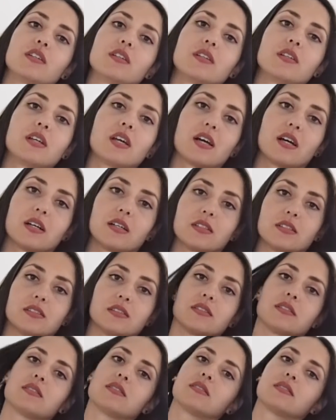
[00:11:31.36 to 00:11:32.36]

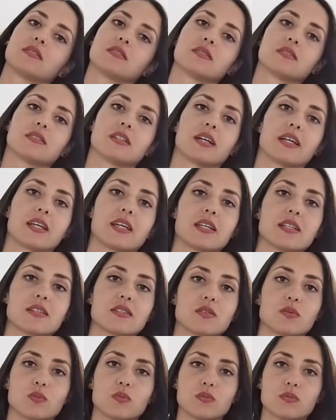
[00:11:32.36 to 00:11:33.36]
Yeah, I
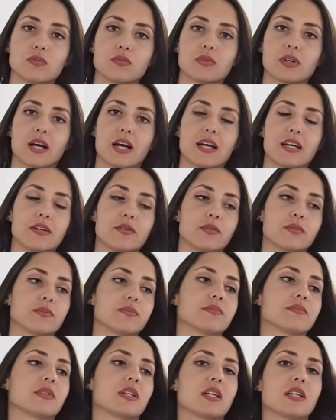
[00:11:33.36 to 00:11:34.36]
guess
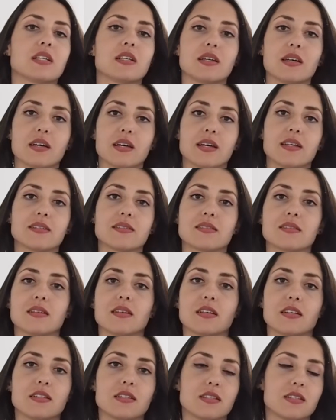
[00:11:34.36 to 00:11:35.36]
as
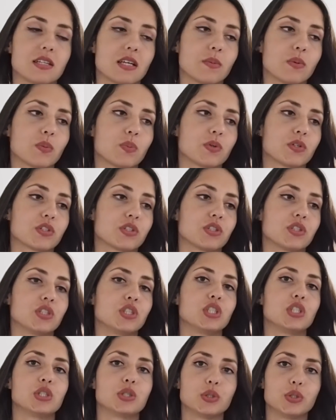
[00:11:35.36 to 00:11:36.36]
a disabled
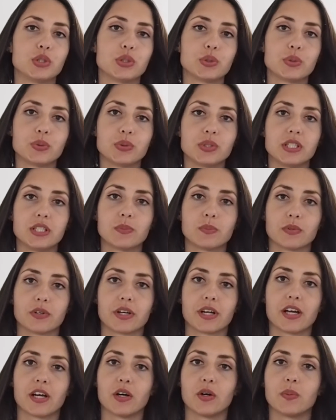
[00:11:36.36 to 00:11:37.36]
person, you do need more
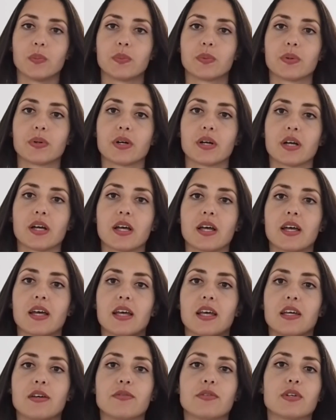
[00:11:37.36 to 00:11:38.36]
help.
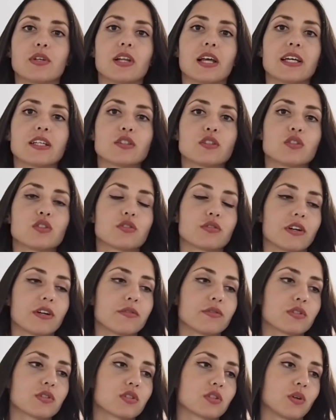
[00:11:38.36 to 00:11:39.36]
If you like to
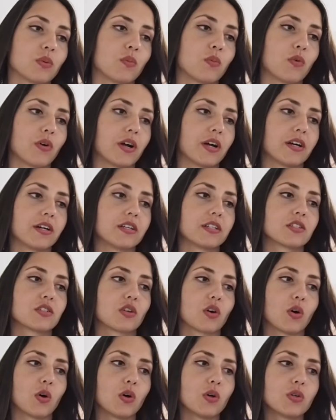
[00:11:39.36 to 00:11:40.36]
travel somewhere,
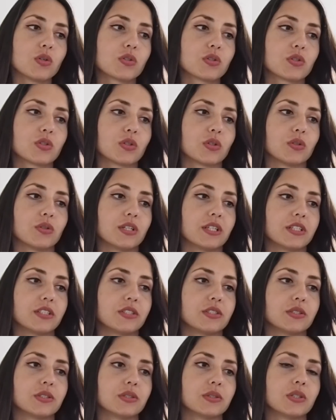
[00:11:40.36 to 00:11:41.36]
it's also
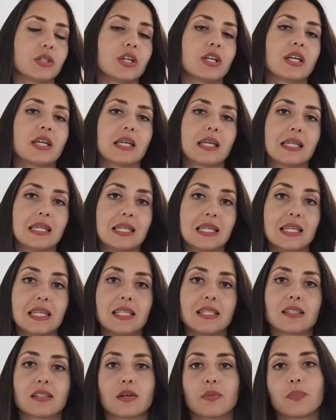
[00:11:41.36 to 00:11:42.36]
that you
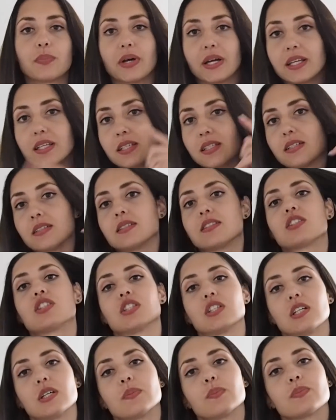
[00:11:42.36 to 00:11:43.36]
need
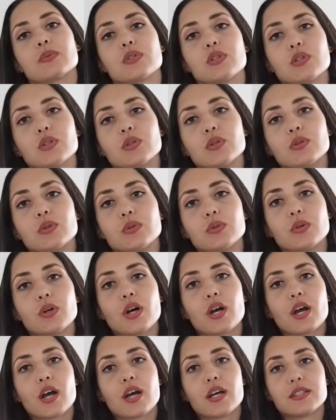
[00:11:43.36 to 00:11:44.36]
companionship to
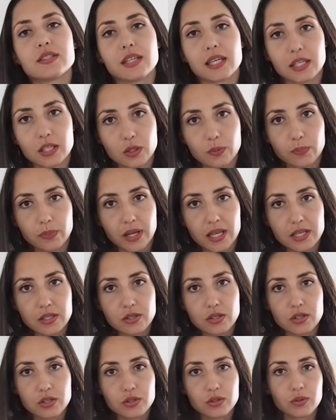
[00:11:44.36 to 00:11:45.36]
take you
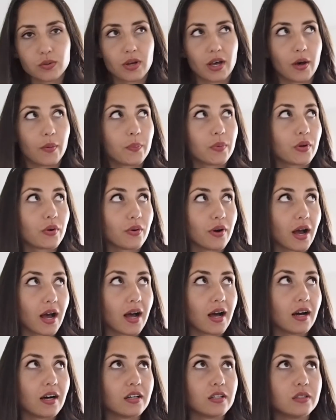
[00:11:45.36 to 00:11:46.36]
places, to help you
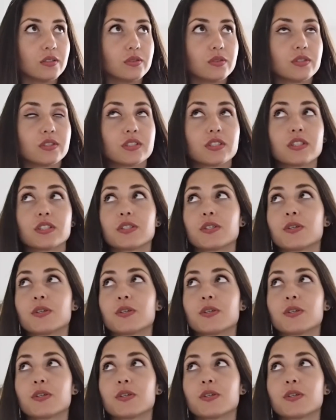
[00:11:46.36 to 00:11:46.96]
out.